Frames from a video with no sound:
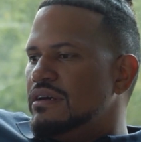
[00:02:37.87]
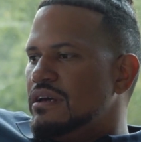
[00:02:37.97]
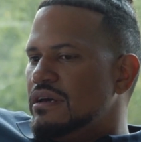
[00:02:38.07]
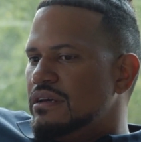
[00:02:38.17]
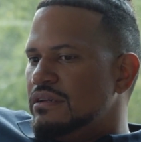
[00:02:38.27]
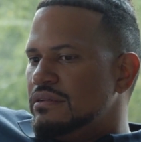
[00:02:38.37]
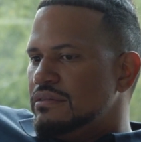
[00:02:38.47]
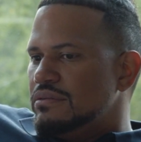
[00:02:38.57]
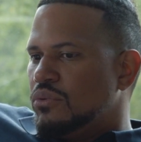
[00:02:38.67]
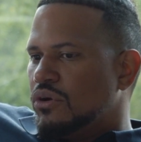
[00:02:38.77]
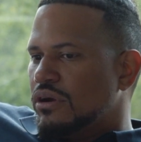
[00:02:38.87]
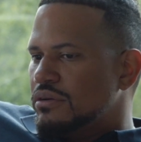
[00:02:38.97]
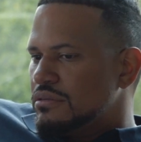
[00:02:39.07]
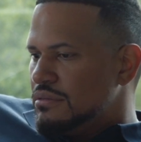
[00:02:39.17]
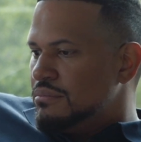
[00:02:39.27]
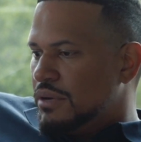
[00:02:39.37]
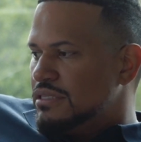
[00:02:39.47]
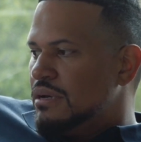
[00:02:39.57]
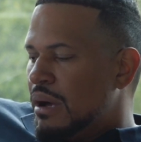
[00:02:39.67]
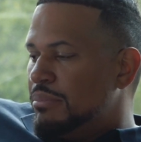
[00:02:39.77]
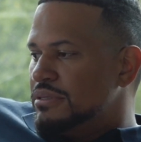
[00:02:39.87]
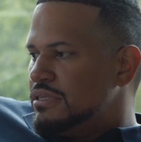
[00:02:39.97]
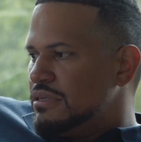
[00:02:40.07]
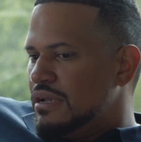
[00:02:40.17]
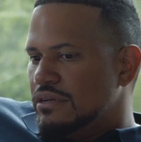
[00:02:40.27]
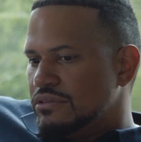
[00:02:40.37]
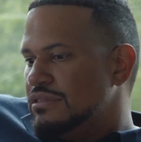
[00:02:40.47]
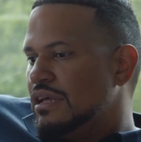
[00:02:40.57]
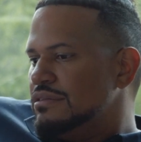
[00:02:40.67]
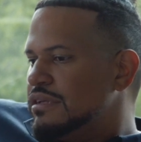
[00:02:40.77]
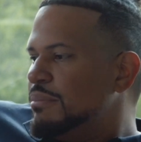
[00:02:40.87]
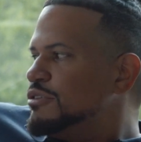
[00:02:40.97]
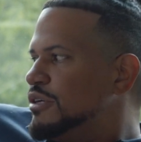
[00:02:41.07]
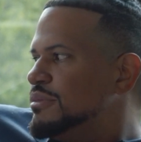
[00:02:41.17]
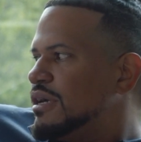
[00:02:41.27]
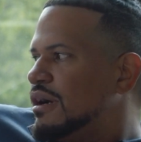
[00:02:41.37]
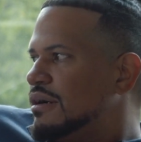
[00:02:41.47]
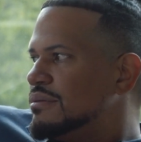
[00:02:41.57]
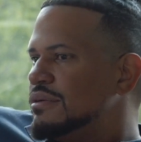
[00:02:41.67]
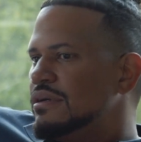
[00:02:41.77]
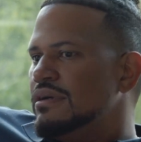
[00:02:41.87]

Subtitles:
and work my position now. So it's like my dream job.